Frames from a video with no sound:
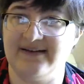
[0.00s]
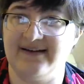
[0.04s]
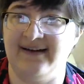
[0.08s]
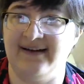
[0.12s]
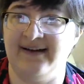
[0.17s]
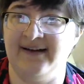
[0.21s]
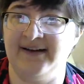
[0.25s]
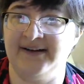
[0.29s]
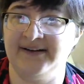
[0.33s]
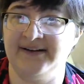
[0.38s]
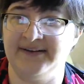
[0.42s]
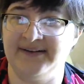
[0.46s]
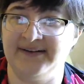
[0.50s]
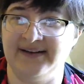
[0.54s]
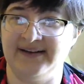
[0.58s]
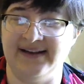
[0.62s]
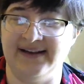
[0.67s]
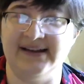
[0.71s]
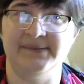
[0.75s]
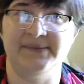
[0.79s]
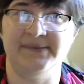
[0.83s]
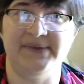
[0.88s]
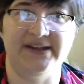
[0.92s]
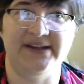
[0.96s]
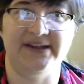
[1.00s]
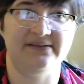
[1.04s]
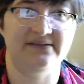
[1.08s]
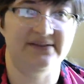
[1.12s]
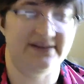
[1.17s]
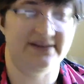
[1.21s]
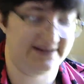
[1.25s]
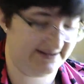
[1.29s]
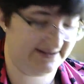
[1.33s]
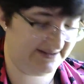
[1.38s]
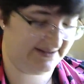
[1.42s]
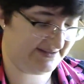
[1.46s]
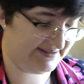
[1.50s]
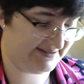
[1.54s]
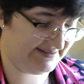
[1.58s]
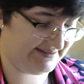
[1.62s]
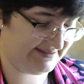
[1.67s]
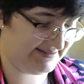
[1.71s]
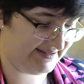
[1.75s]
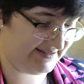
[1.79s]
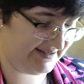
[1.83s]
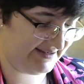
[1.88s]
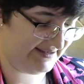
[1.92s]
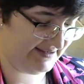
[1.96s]
Ardalambian
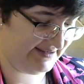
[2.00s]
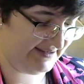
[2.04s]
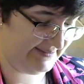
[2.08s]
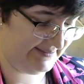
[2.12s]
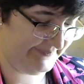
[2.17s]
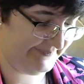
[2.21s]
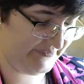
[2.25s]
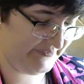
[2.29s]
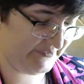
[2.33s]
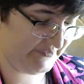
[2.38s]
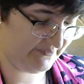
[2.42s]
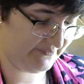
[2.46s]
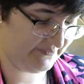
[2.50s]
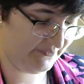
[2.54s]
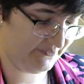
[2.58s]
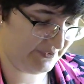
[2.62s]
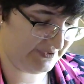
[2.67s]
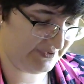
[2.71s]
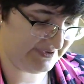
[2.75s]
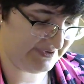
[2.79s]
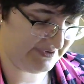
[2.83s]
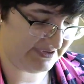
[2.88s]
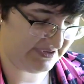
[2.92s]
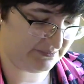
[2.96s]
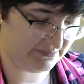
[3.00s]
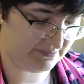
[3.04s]
is one of the